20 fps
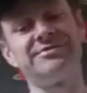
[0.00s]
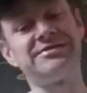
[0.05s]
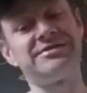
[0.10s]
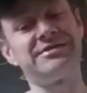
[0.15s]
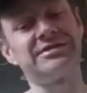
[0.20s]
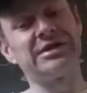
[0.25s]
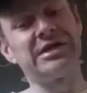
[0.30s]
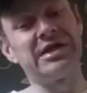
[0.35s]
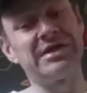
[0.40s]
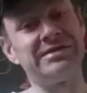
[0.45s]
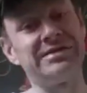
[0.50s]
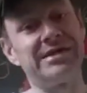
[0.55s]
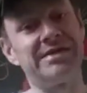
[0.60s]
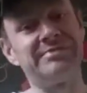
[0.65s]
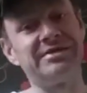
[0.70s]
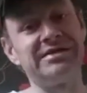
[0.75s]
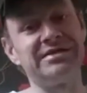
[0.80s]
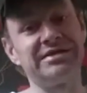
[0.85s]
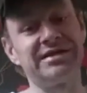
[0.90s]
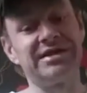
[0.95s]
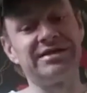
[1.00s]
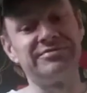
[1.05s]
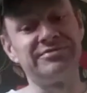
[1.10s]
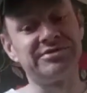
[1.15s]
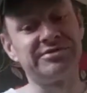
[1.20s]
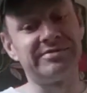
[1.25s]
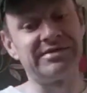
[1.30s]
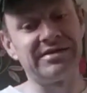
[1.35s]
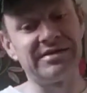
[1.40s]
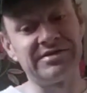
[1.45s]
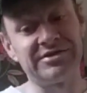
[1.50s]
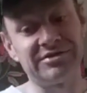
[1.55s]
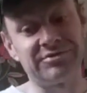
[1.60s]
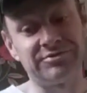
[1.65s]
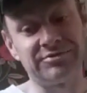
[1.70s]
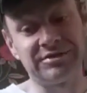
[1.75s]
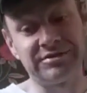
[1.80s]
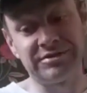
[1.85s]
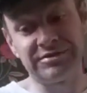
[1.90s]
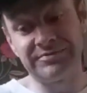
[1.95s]
where they're getting that many games, they might end
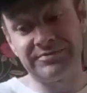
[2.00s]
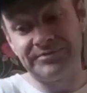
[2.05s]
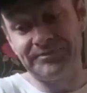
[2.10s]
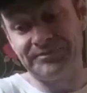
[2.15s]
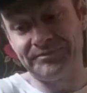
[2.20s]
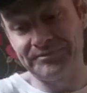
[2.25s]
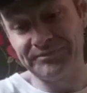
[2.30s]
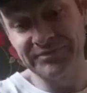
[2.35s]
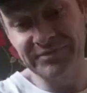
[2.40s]
up with it.